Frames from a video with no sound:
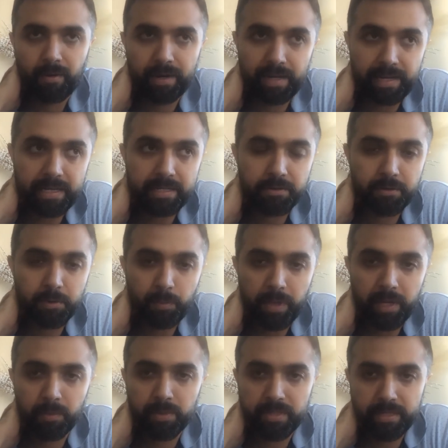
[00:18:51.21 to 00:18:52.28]
at least a
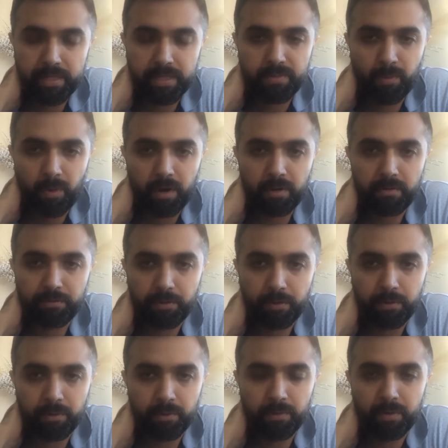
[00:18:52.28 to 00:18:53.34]
repeatable sales model for
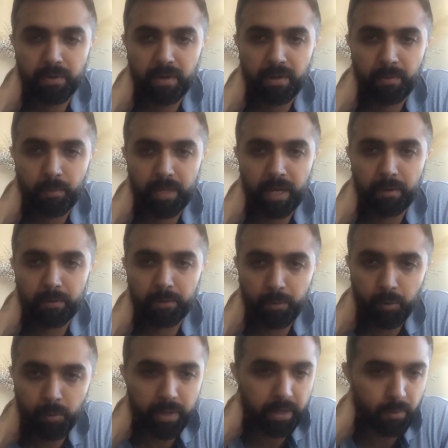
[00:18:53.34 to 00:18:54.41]
you without
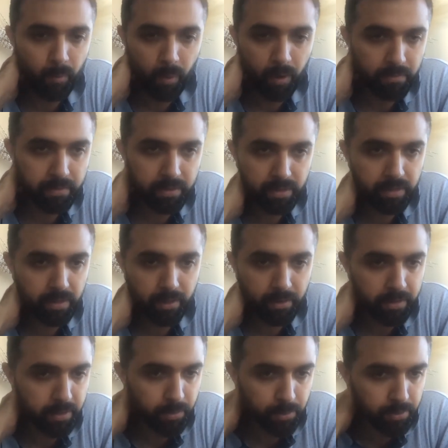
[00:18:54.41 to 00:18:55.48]
you being involved early
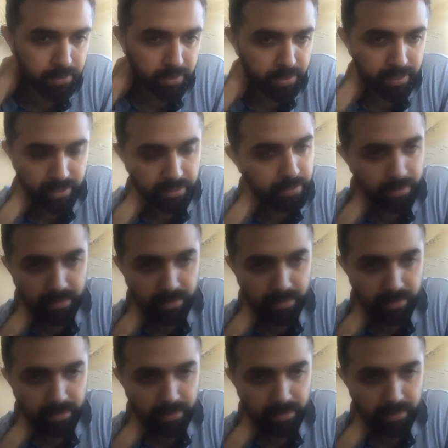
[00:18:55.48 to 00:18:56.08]
on in the process.